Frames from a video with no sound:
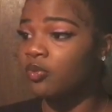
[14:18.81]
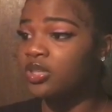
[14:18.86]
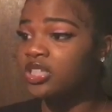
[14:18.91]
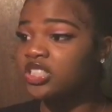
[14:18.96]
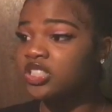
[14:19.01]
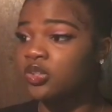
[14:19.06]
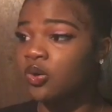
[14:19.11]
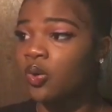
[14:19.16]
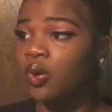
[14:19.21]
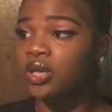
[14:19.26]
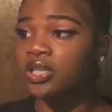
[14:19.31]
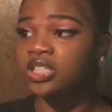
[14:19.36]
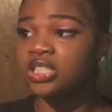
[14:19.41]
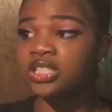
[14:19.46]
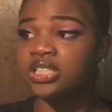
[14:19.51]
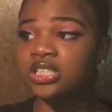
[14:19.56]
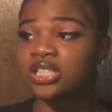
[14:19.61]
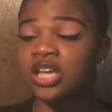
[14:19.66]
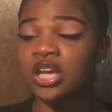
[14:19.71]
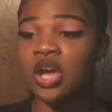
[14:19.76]
we started
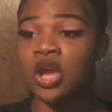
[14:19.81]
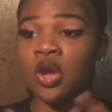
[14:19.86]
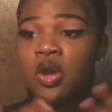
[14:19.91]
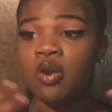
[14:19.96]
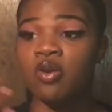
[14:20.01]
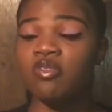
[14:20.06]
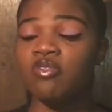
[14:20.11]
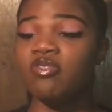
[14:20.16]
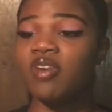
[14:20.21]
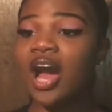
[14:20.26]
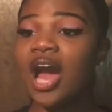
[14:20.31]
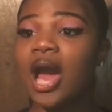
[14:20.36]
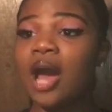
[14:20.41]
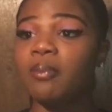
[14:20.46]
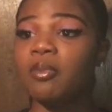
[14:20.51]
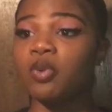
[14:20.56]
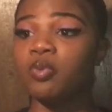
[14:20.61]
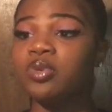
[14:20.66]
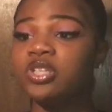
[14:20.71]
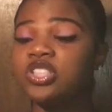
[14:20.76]
just vibing.